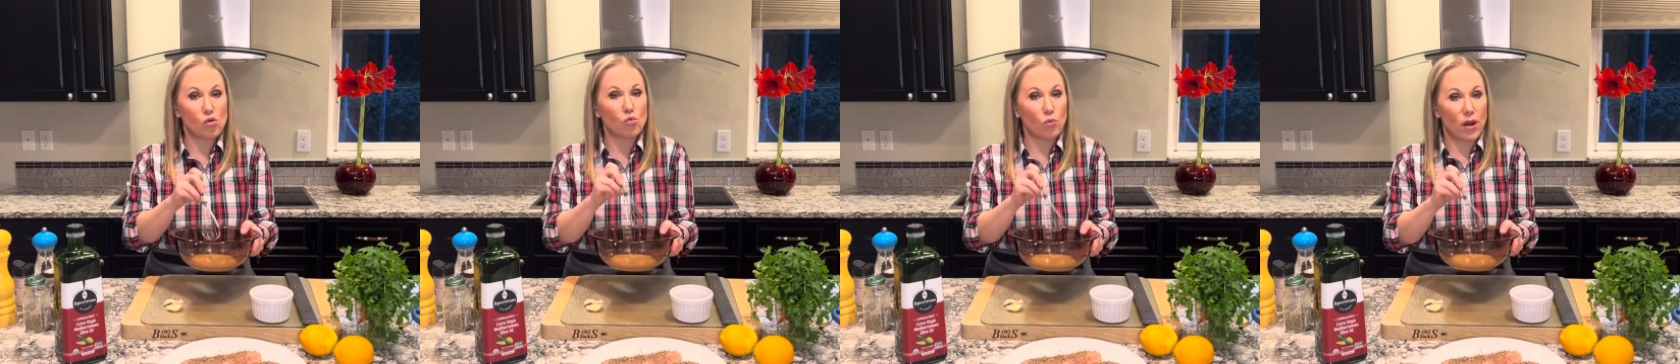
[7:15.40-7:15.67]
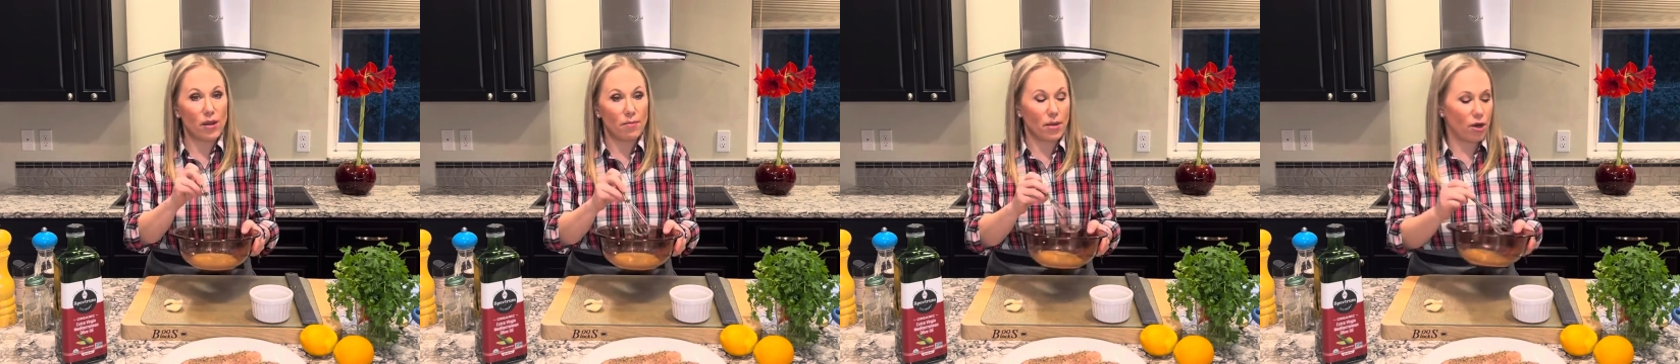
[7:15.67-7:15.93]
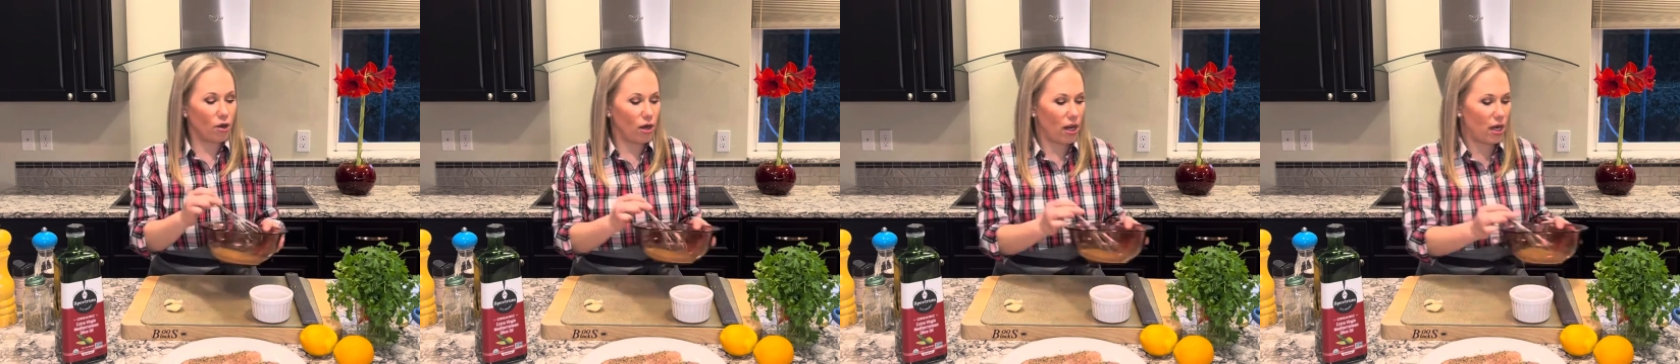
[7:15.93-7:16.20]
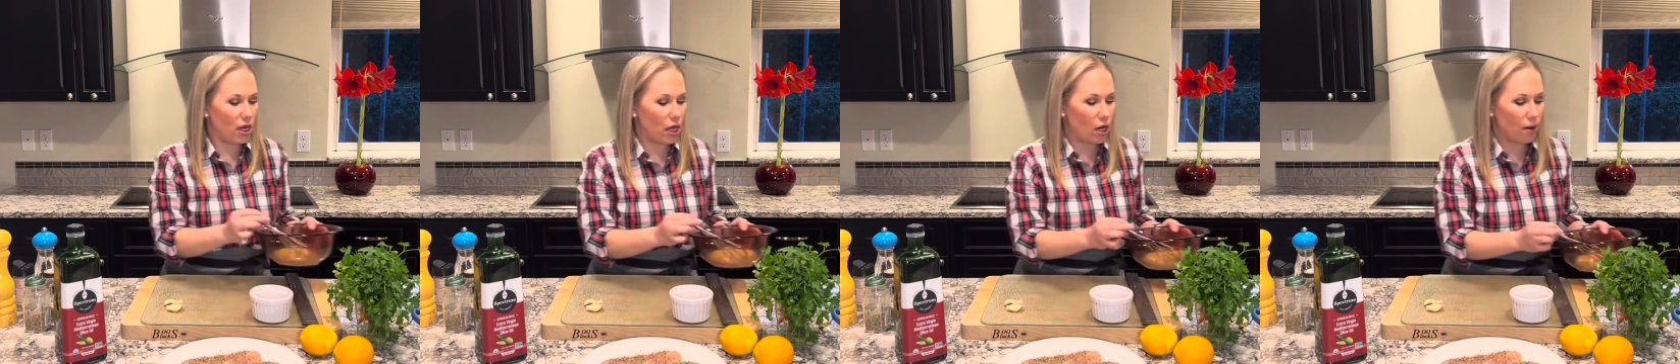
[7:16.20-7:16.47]
great
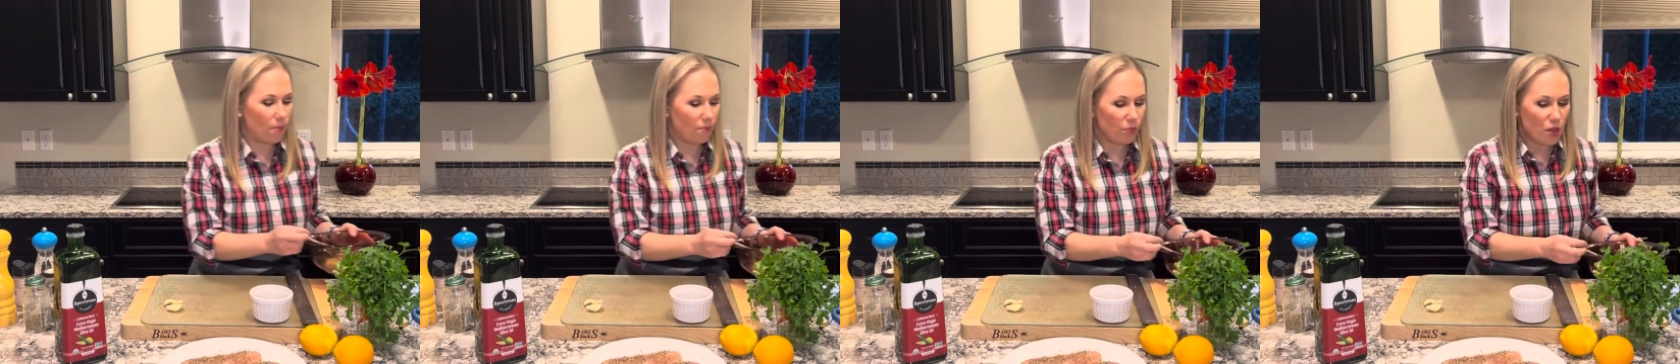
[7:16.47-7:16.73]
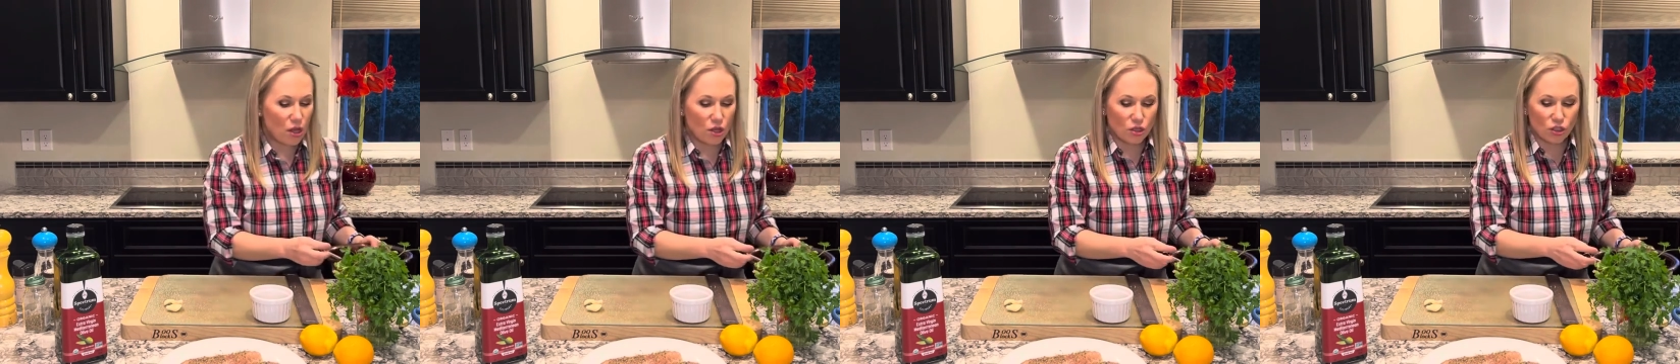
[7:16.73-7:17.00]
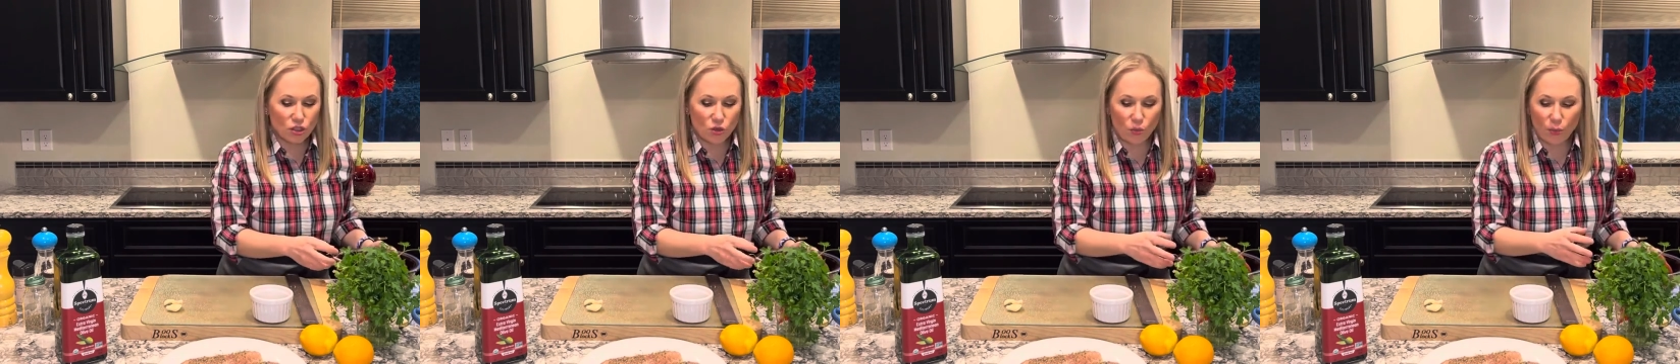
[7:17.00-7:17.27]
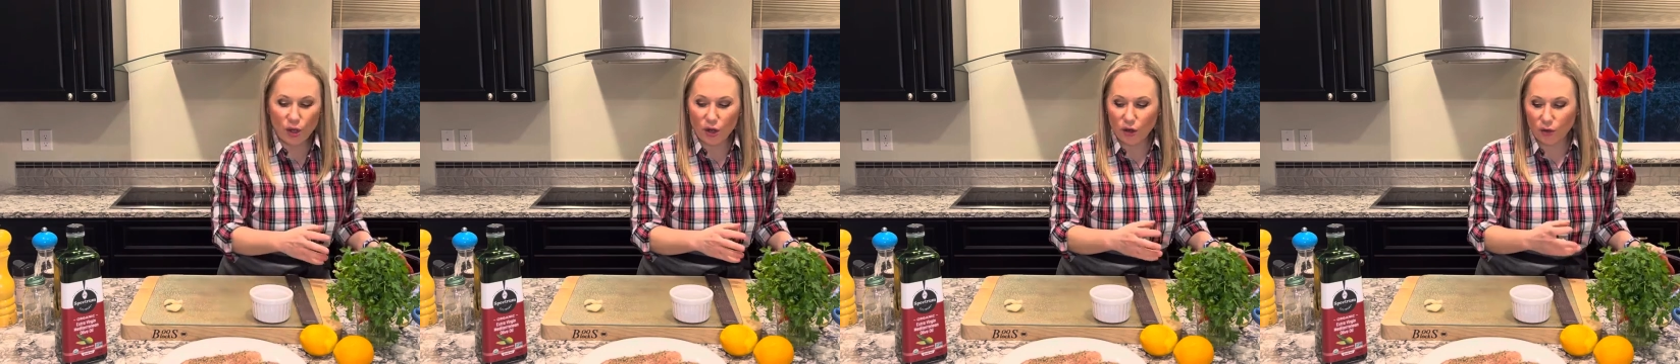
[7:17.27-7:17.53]
marinade here. So
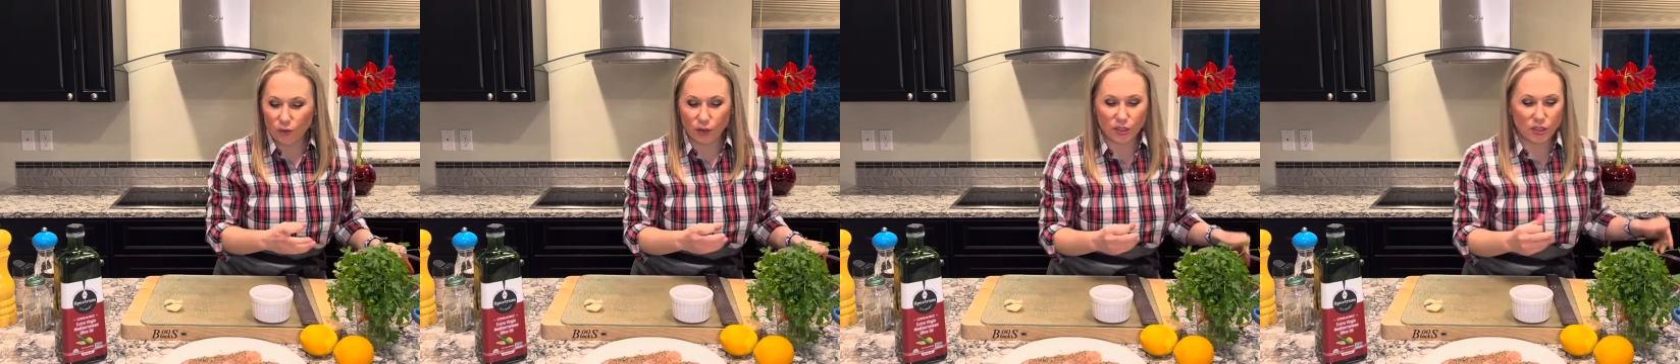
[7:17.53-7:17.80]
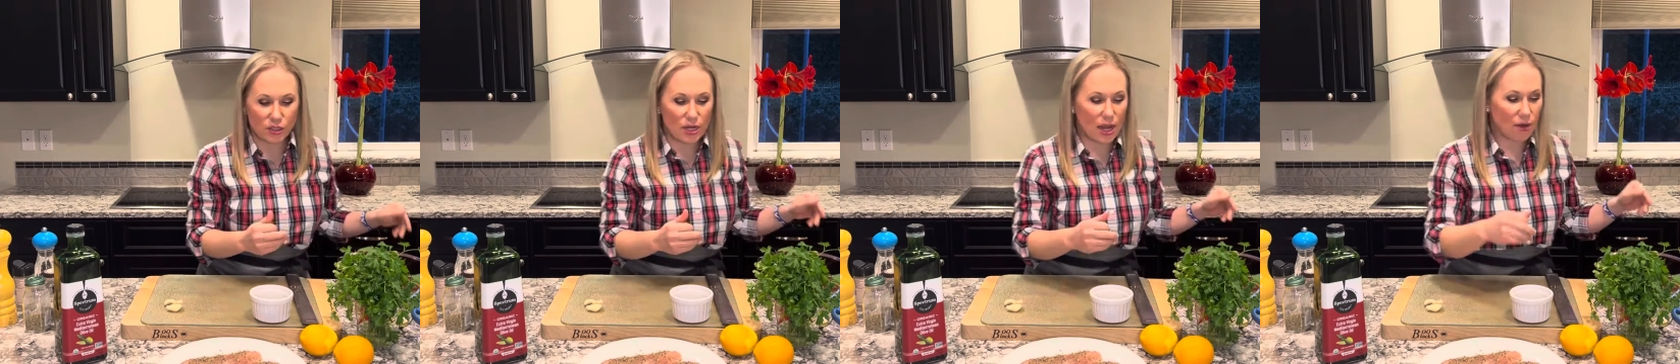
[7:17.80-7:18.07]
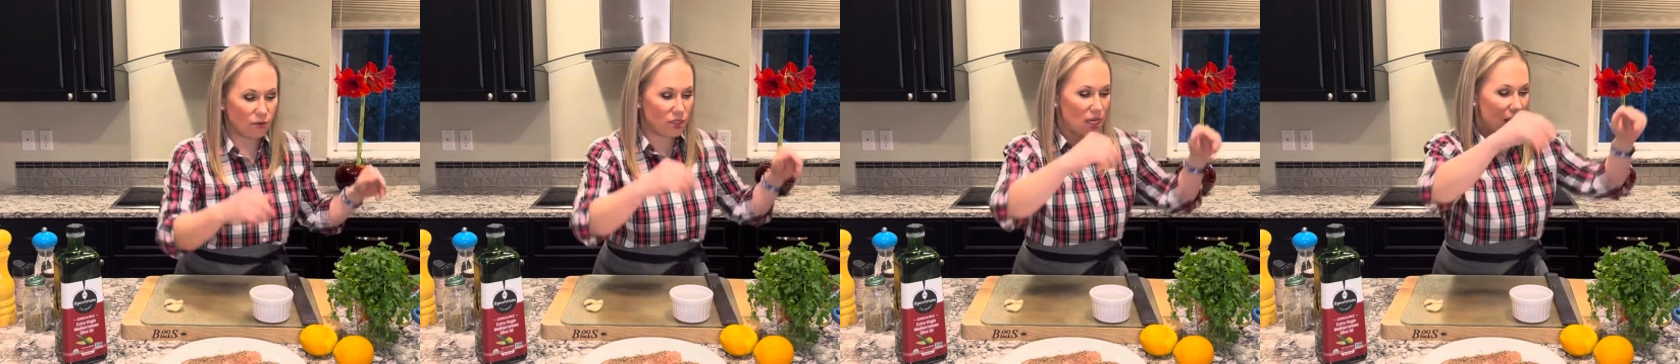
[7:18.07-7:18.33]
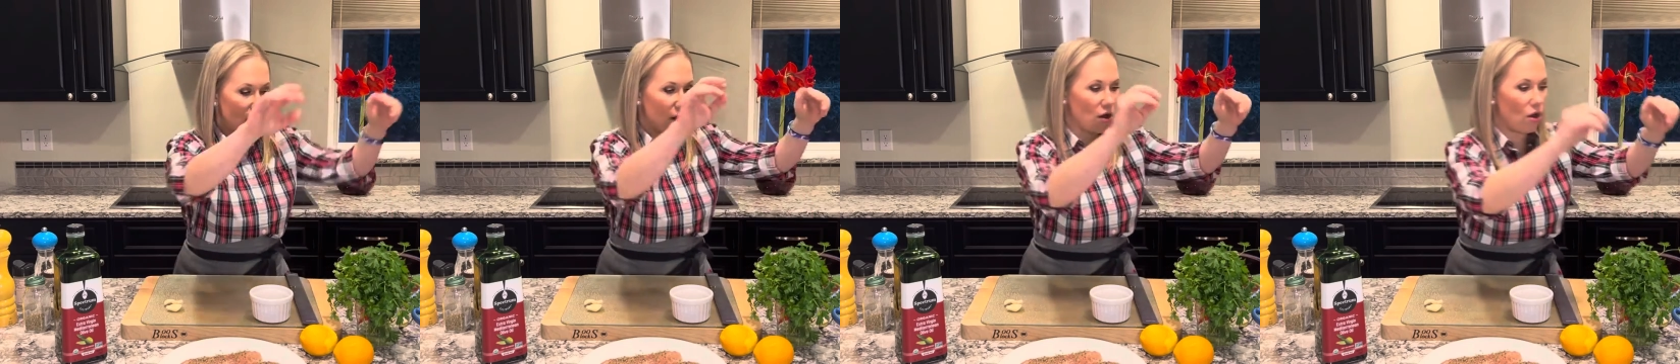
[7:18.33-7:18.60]
we are going to now
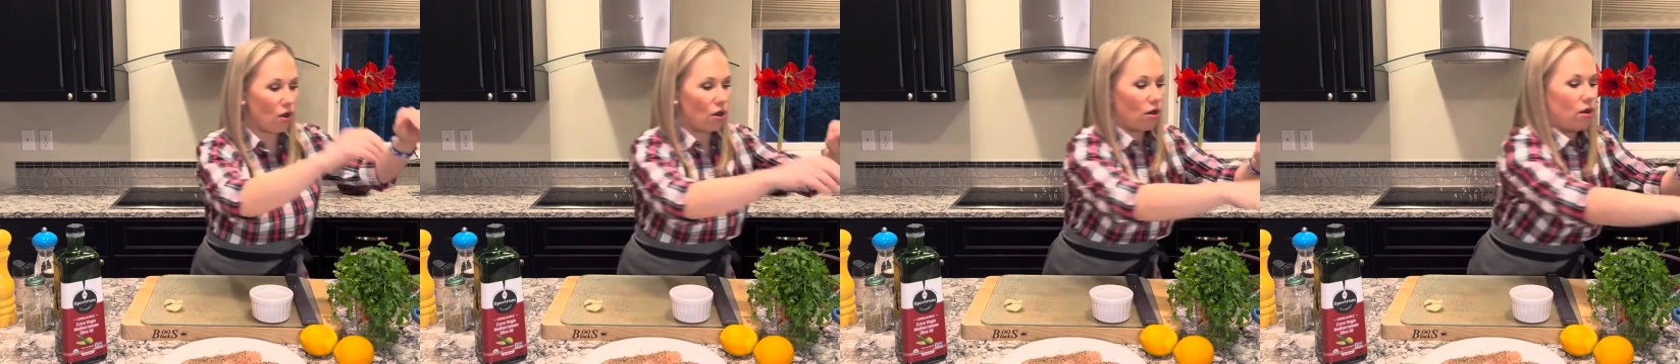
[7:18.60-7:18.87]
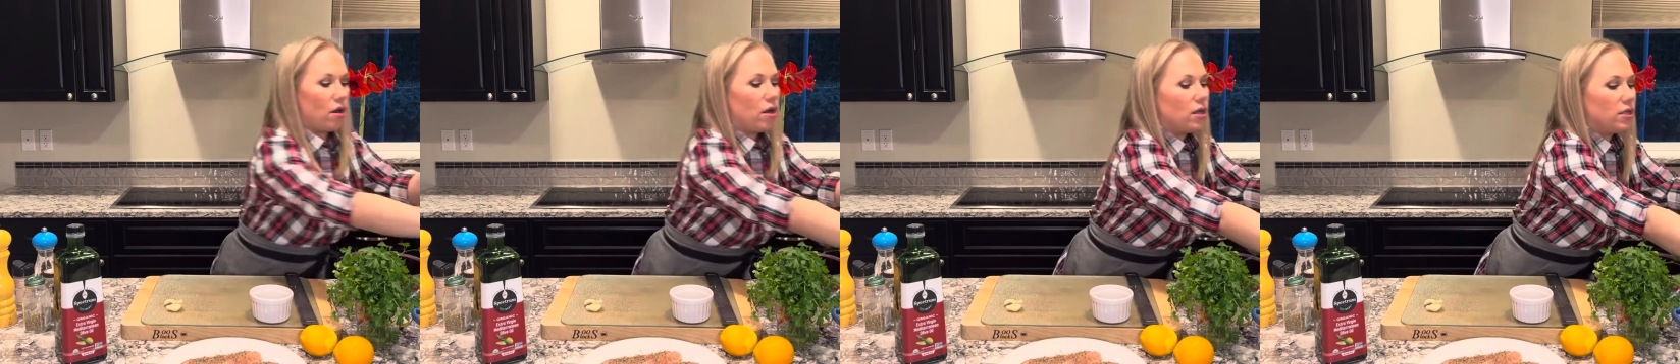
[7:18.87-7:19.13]
take our